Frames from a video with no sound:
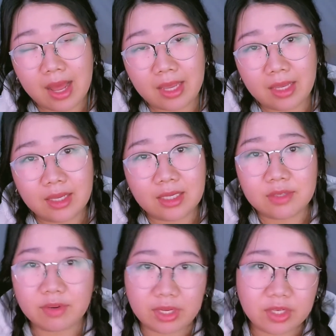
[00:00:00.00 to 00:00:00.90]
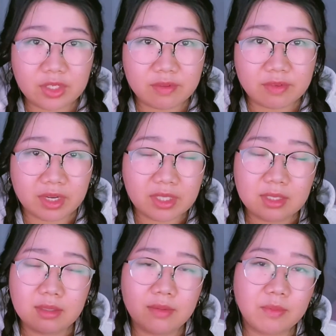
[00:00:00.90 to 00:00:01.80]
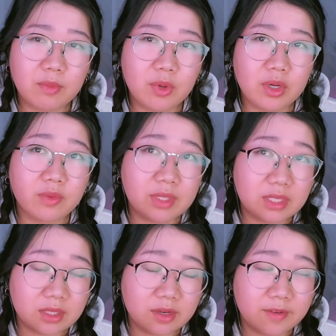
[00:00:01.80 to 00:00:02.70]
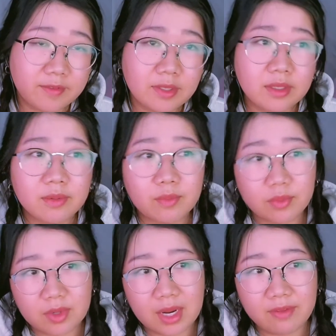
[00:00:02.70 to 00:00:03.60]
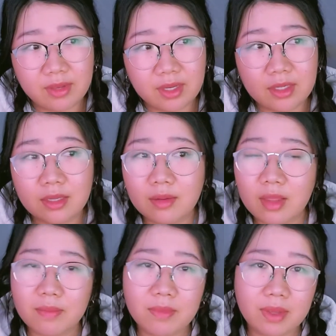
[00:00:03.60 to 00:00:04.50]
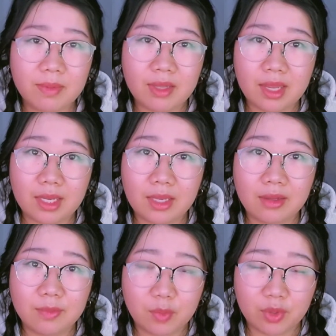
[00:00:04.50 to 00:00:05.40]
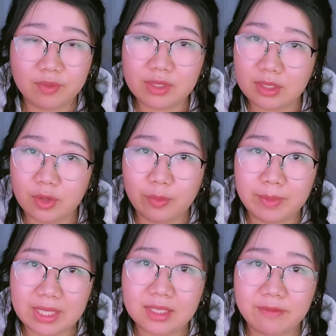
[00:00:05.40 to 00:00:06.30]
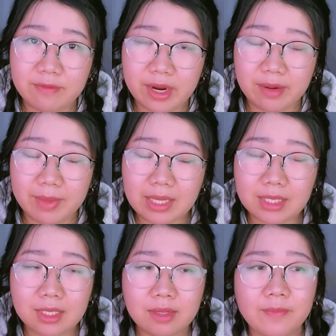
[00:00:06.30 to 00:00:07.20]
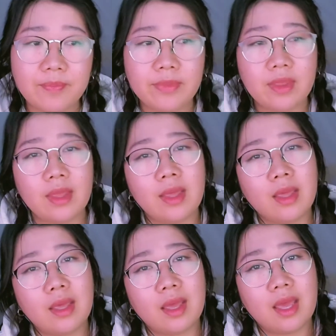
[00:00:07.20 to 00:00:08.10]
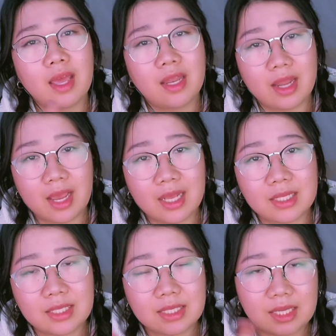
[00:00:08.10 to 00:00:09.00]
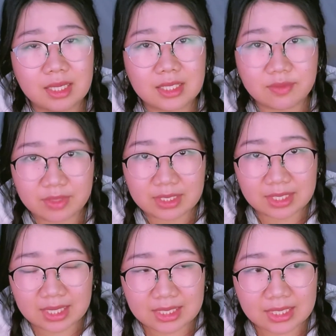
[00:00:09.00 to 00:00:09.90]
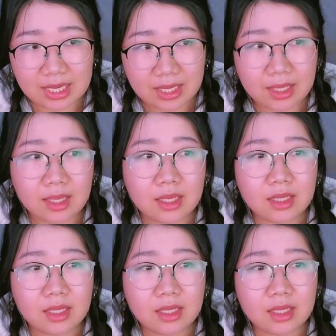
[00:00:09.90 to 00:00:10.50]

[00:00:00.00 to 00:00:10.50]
I is for introverts, more reserved, private, and maybe liking more of a slow-paced environment. And S is for sensing.